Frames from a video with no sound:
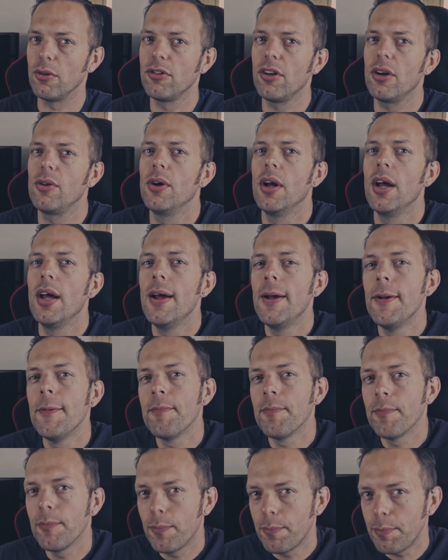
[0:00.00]
So
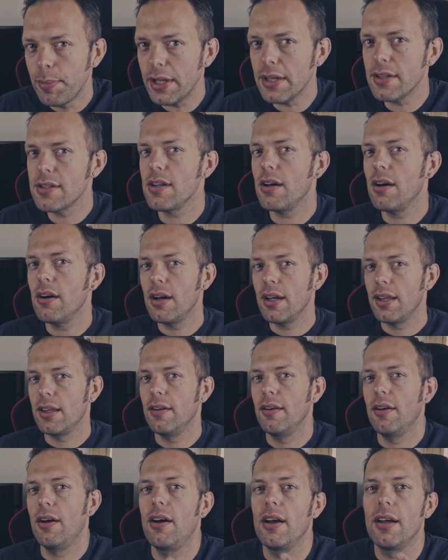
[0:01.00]
beers that
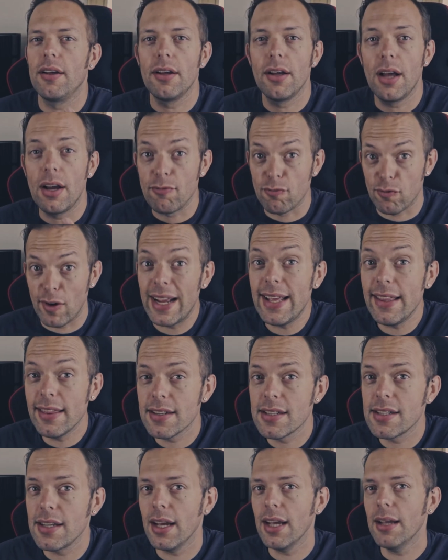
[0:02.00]
I rate
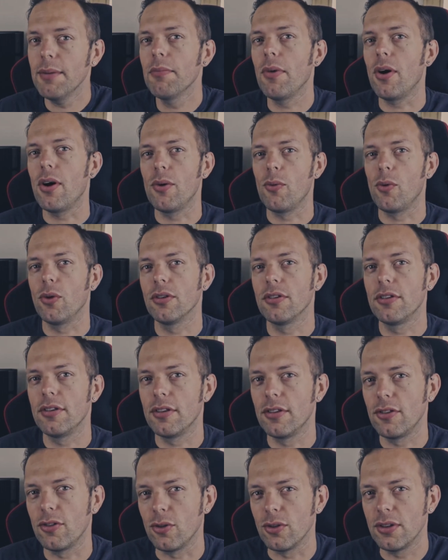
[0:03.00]
the same, I want
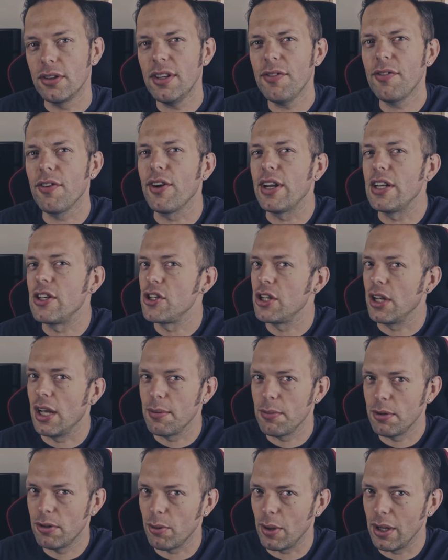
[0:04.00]
to sort of
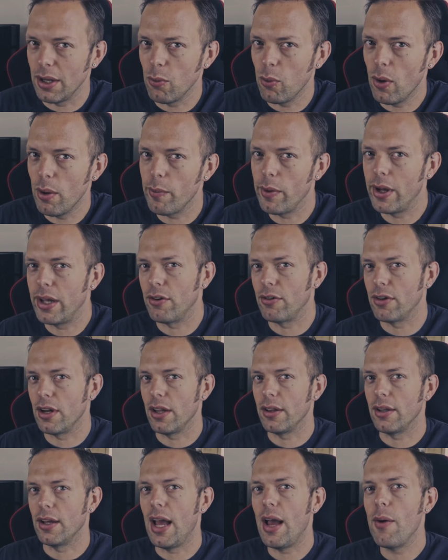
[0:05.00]
differentiate between one way or
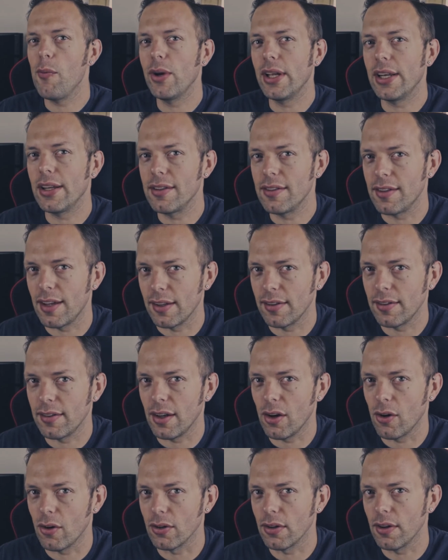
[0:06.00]
another. And we're going to test
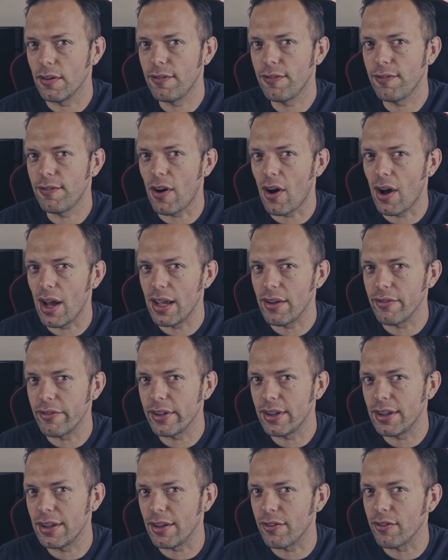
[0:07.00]
it on
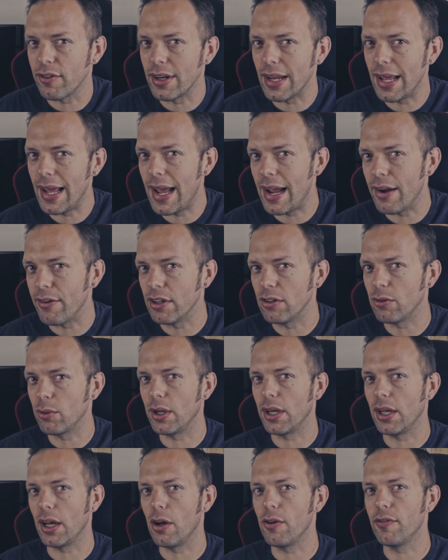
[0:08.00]
five different areas.
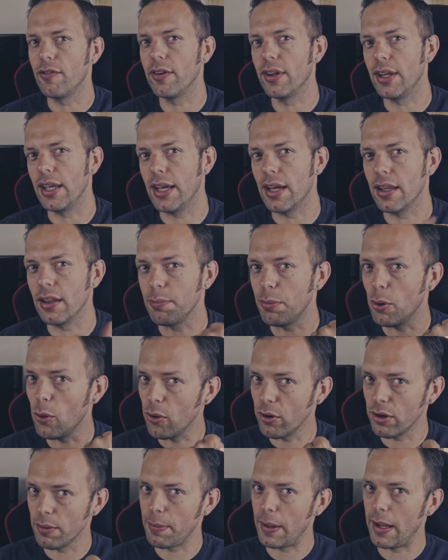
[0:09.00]
We're going to go for the
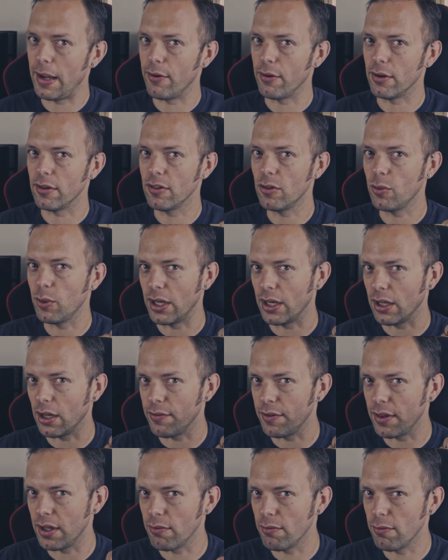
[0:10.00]
pour and appearance. We're going to
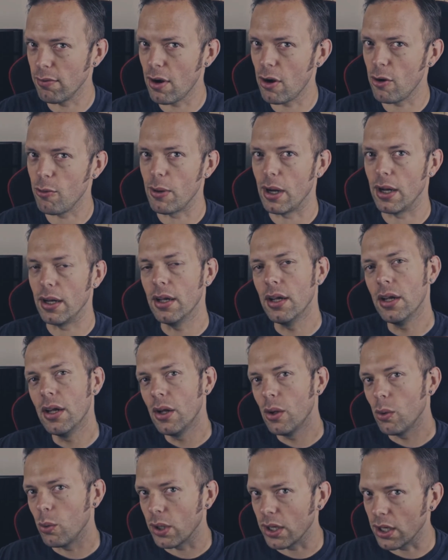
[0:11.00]
go for the aroma.
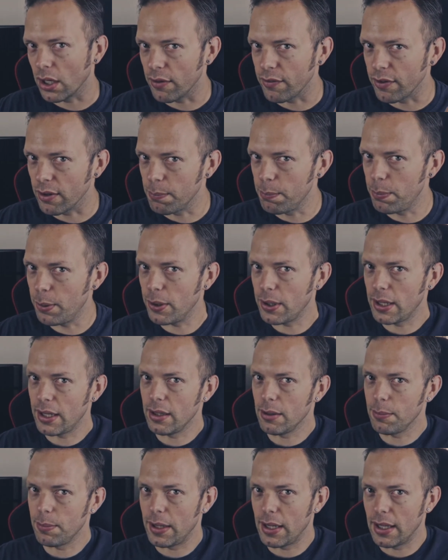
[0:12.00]
We're going to go for the body
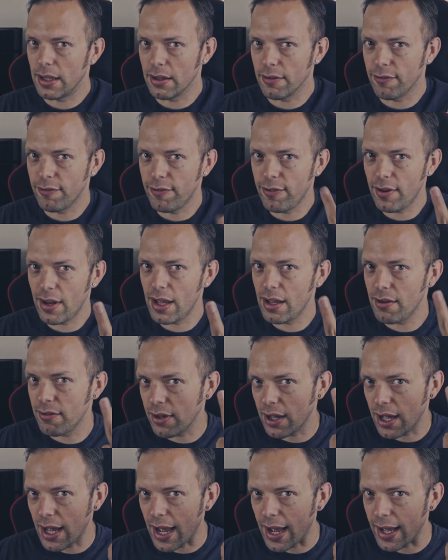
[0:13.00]
of the beer, the
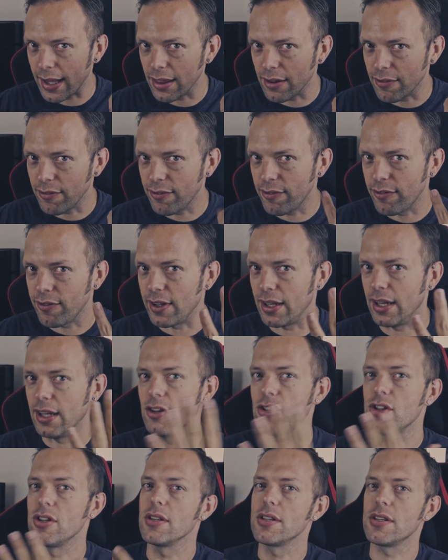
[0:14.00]
flavour and the
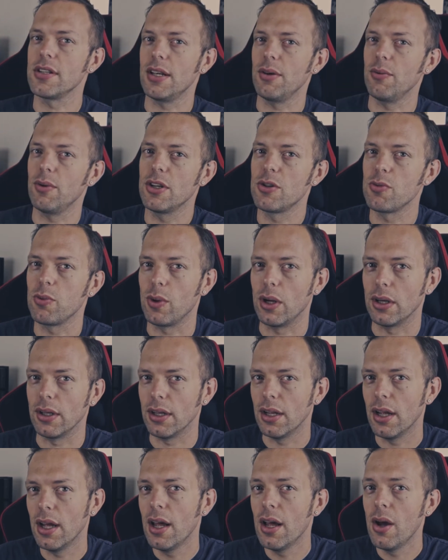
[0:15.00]
finish, and see which
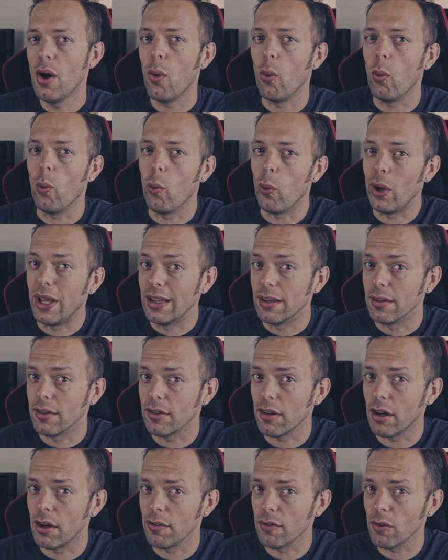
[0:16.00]
one
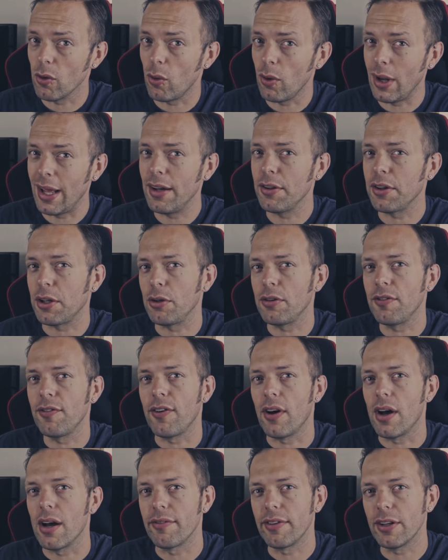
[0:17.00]
wins overall out of those
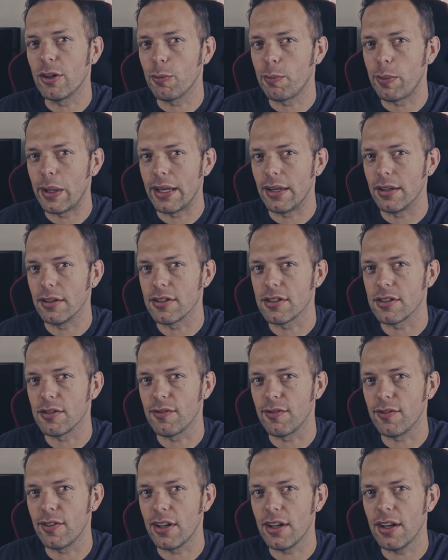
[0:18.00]
five little pillars
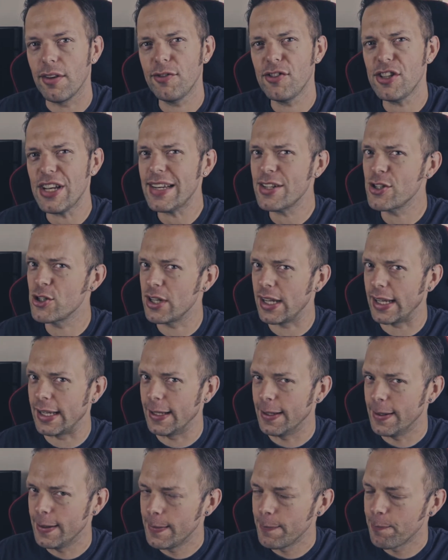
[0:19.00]
of testing.